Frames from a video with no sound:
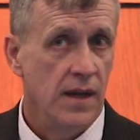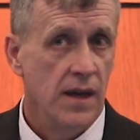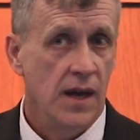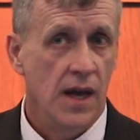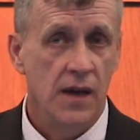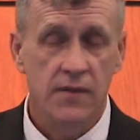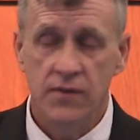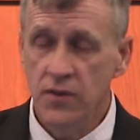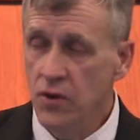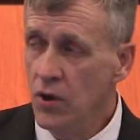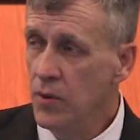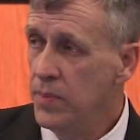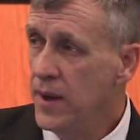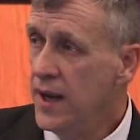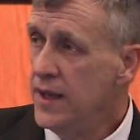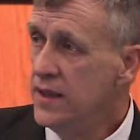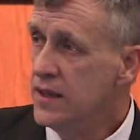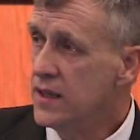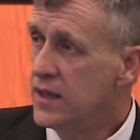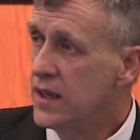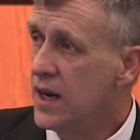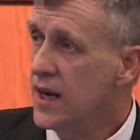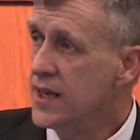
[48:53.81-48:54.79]
Have you
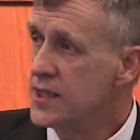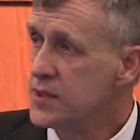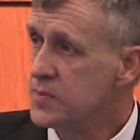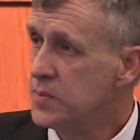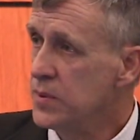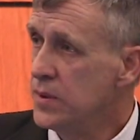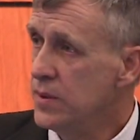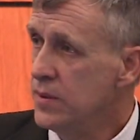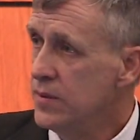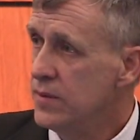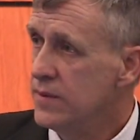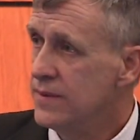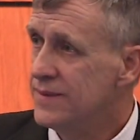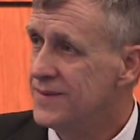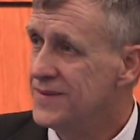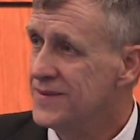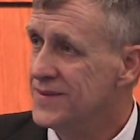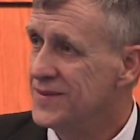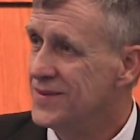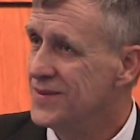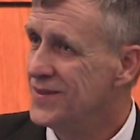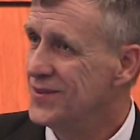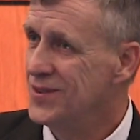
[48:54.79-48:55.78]
obeyed the gospel?
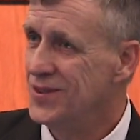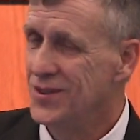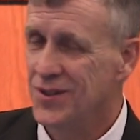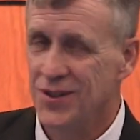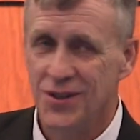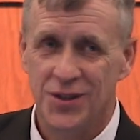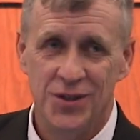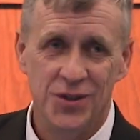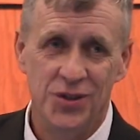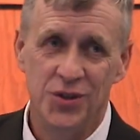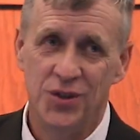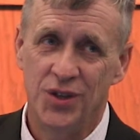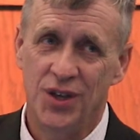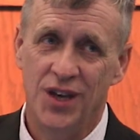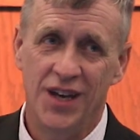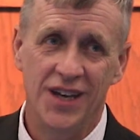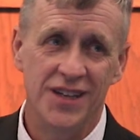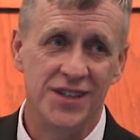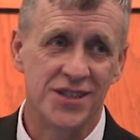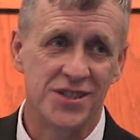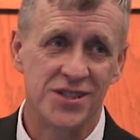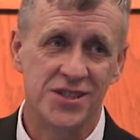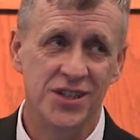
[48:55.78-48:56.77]
You
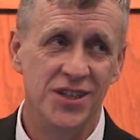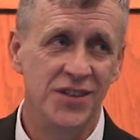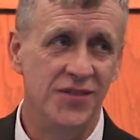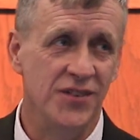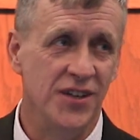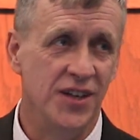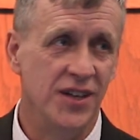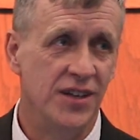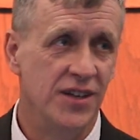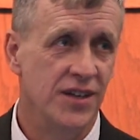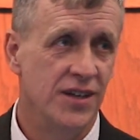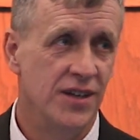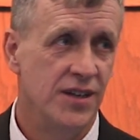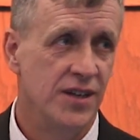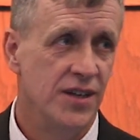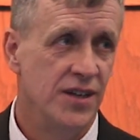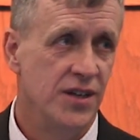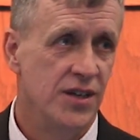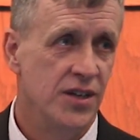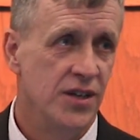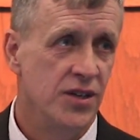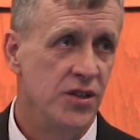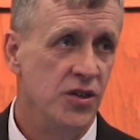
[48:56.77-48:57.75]
can this evening.
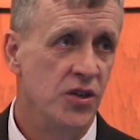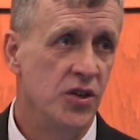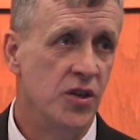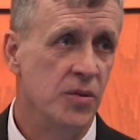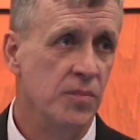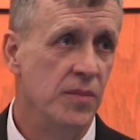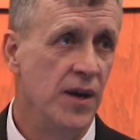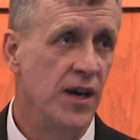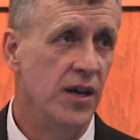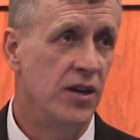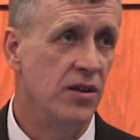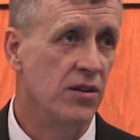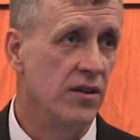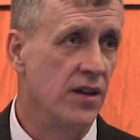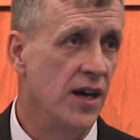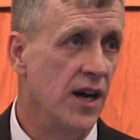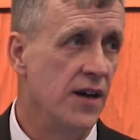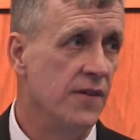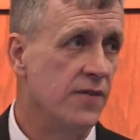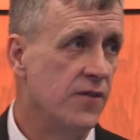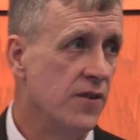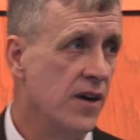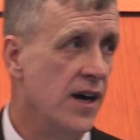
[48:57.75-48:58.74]
You can make your
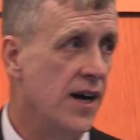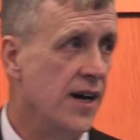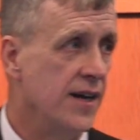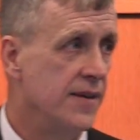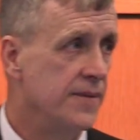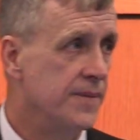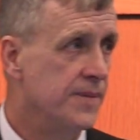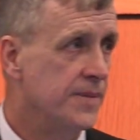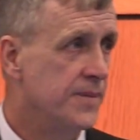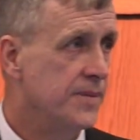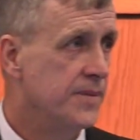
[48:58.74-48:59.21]
life right.